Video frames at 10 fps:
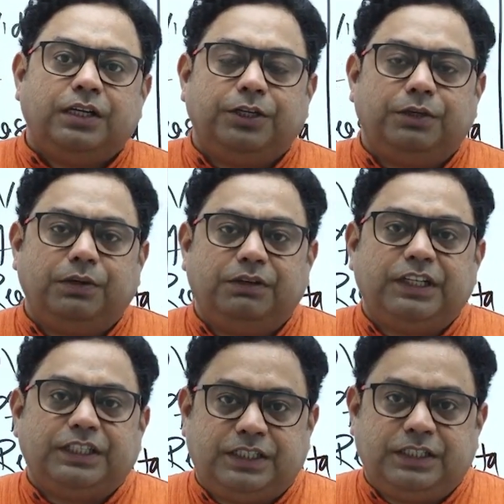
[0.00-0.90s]
you
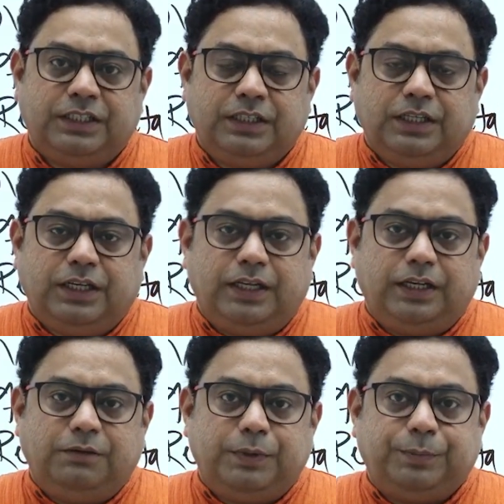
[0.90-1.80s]
invest
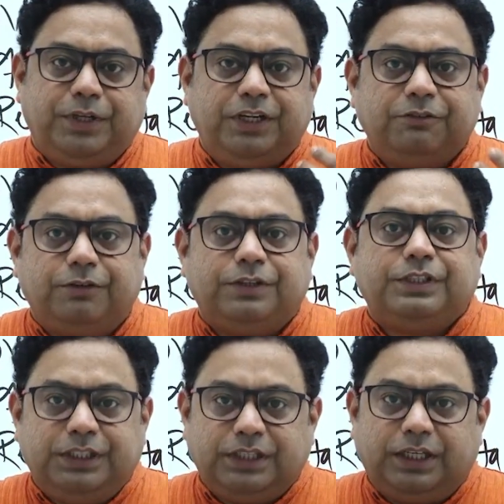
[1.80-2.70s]
in preparing for
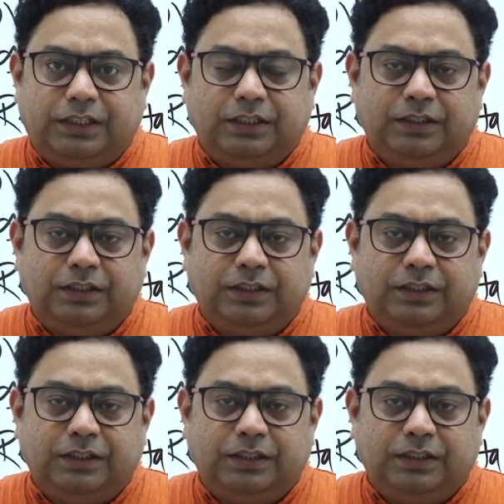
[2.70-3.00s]
CSAT.